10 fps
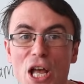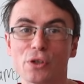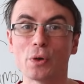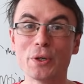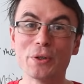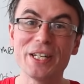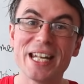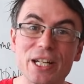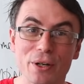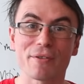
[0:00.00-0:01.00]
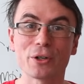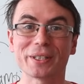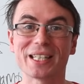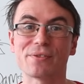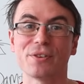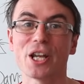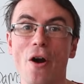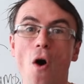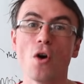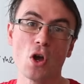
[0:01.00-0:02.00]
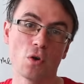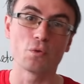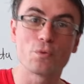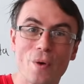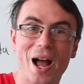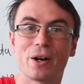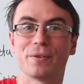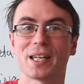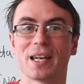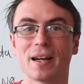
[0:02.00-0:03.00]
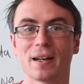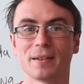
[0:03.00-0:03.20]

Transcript: So you need to have a look at this video right over here.